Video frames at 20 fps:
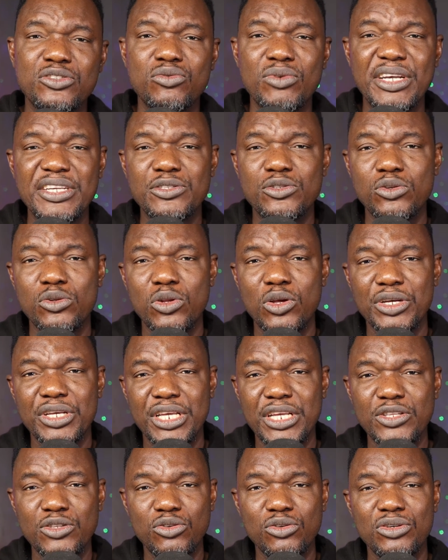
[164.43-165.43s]
is trying to log
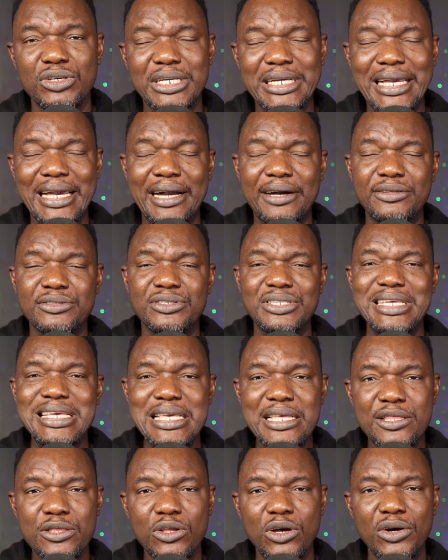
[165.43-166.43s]
into your account,
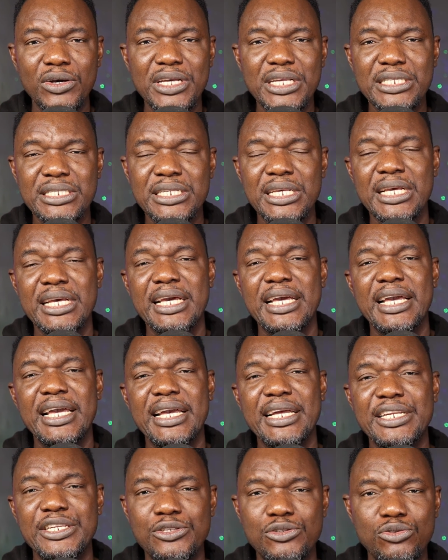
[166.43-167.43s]
ignore it
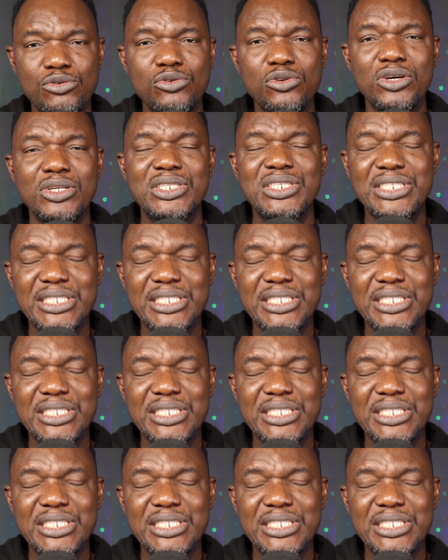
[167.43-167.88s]
and do not